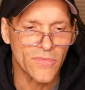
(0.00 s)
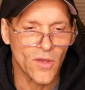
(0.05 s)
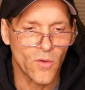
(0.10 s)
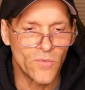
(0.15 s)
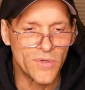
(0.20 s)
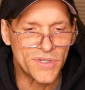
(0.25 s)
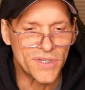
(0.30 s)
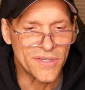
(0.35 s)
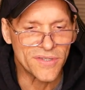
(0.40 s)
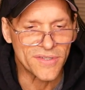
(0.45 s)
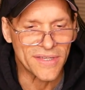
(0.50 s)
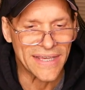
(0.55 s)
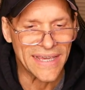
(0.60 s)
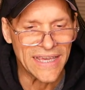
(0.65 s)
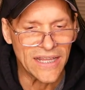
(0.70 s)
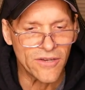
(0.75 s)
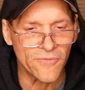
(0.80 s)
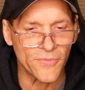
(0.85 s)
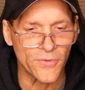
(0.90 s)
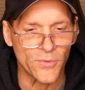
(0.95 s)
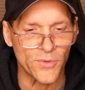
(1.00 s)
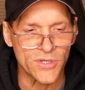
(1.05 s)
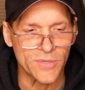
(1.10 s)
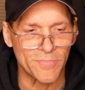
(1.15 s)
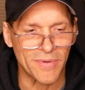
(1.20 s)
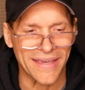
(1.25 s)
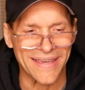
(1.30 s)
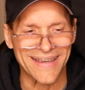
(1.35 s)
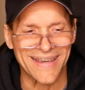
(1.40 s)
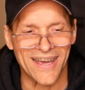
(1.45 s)
which is influenced
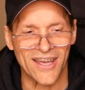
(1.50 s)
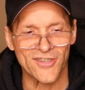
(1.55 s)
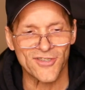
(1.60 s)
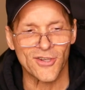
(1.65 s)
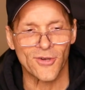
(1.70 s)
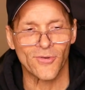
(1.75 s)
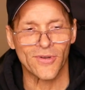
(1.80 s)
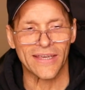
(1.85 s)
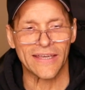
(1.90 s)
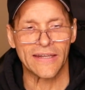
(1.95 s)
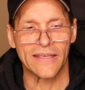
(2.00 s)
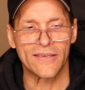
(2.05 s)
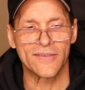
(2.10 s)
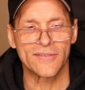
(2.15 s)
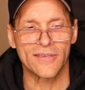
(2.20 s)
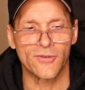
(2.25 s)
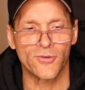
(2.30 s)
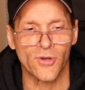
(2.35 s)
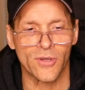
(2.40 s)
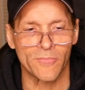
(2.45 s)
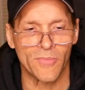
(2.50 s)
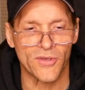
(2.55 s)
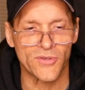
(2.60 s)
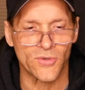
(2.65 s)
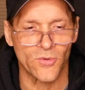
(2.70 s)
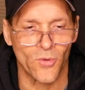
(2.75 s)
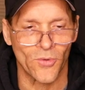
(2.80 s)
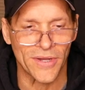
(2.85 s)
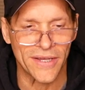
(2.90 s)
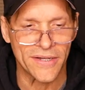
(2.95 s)
by concentric and eccentric
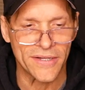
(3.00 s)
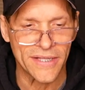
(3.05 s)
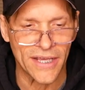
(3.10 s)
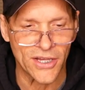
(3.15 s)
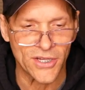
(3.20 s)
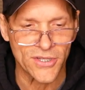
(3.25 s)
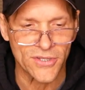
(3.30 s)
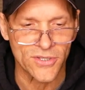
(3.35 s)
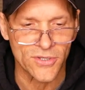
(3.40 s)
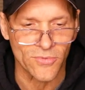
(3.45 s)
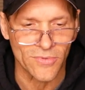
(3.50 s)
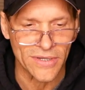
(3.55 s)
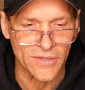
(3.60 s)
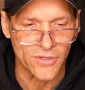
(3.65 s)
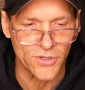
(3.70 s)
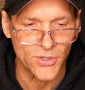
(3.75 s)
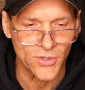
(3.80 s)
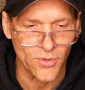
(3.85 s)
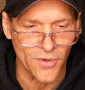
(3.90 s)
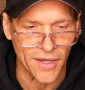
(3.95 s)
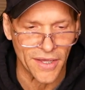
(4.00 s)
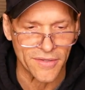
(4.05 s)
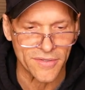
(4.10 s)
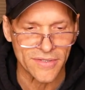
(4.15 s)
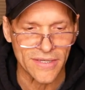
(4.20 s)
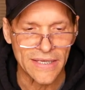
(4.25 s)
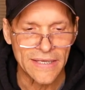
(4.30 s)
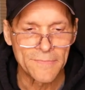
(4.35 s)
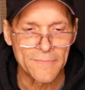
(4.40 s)
muscle orientations around the joints.